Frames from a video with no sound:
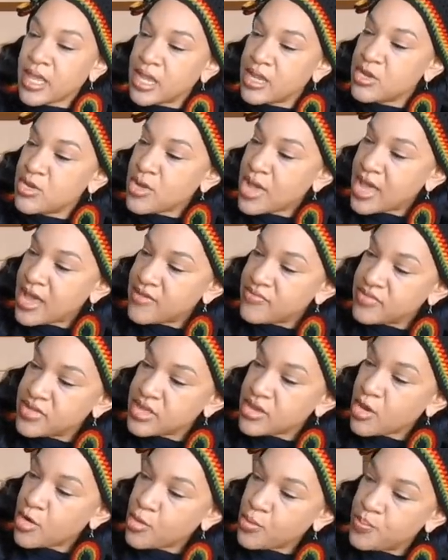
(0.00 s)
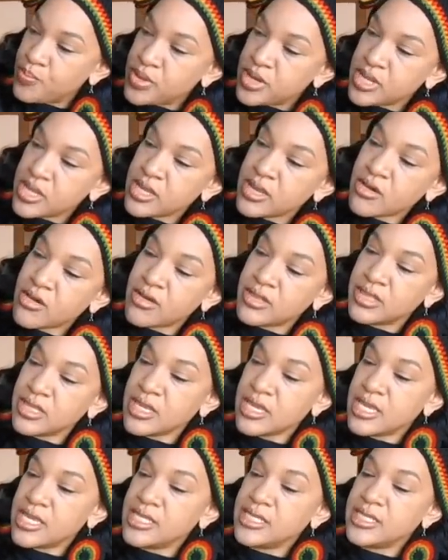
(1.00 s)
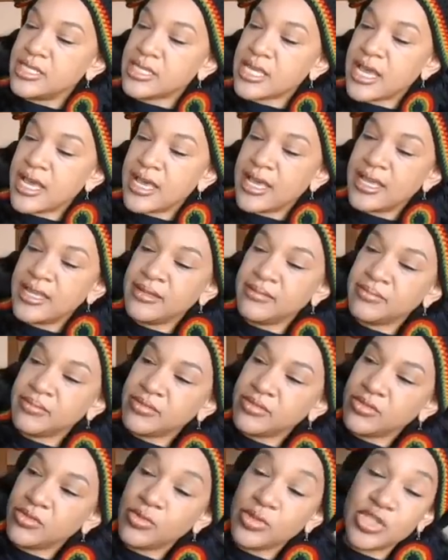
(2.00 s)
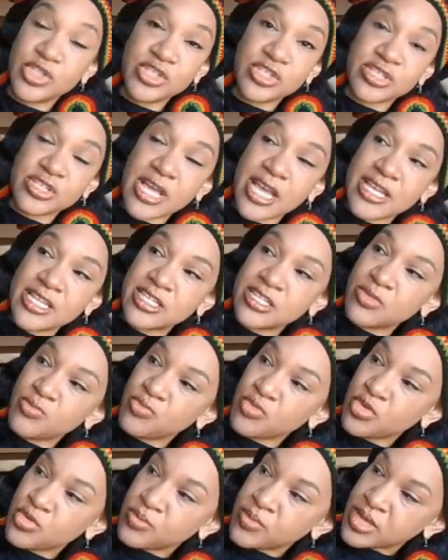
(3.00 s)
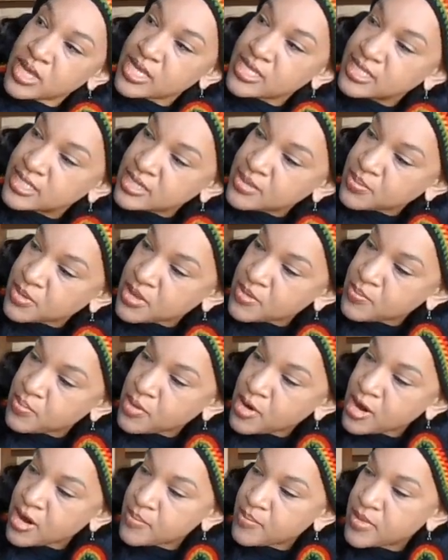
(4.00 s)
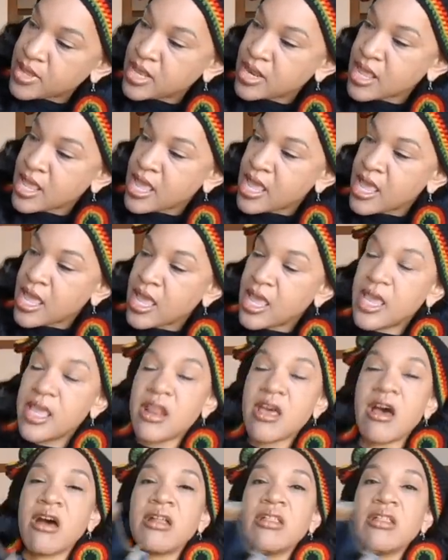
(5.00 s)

and you have the opening on the inside which is nice and roomy, a zip compartment, and